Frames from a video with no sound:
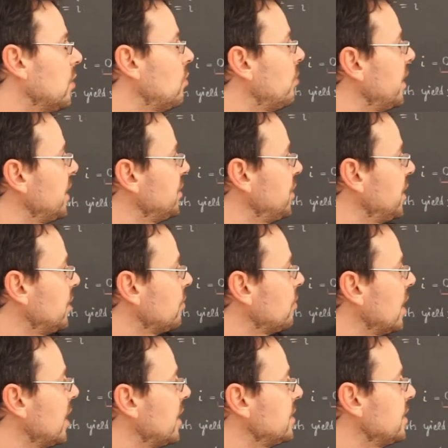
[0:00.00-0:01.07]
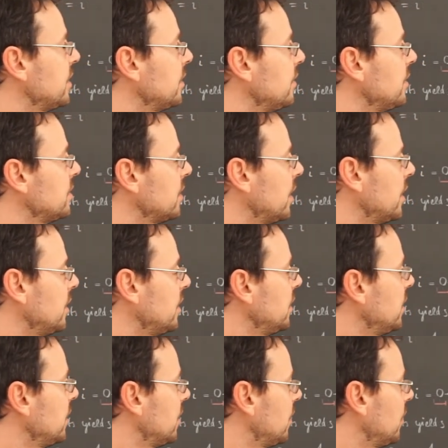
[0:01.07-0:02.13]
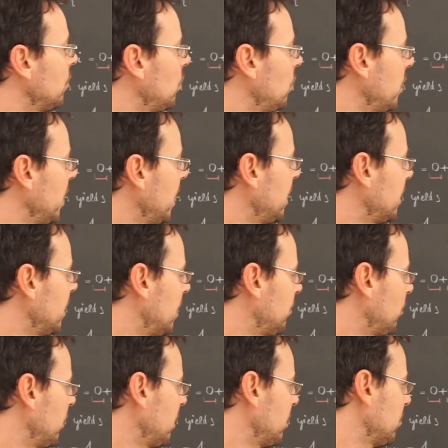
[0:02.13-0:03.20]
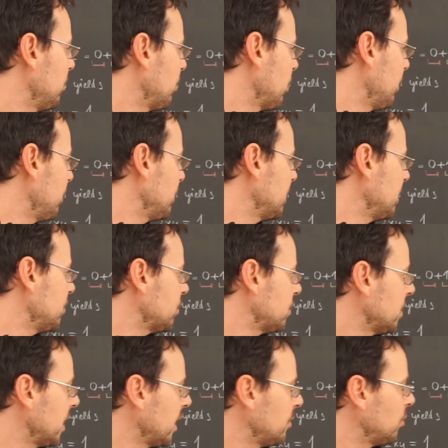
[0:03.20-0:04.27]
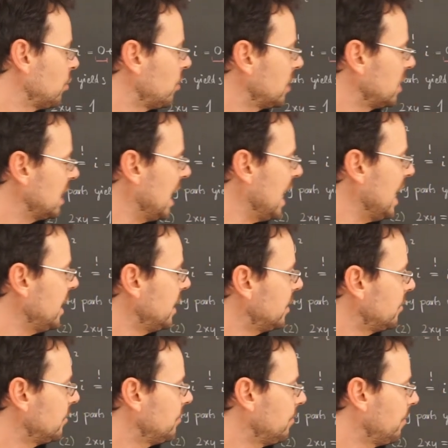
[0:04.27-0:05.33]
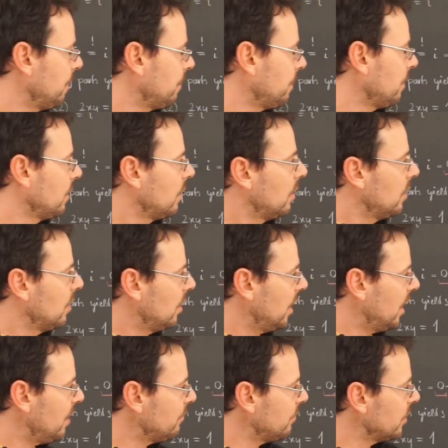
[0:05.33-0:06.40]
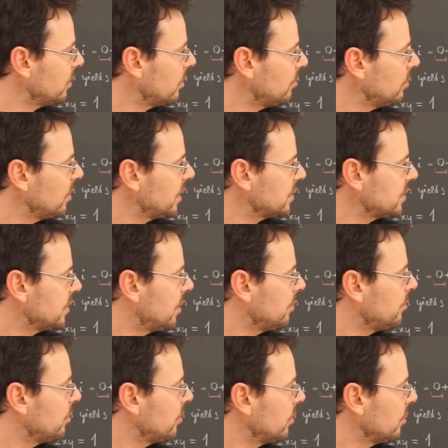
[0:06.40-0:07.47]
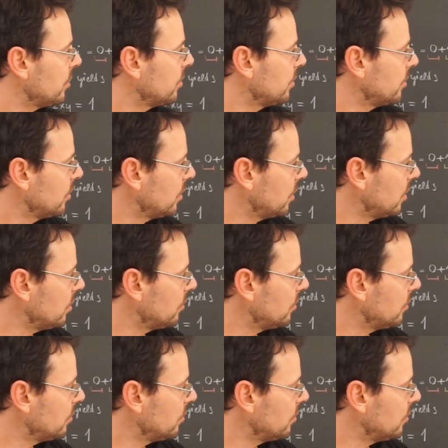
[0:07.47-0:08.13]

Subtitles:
by generalizing this idea, we end up with proposition 9.8. Every complex number, here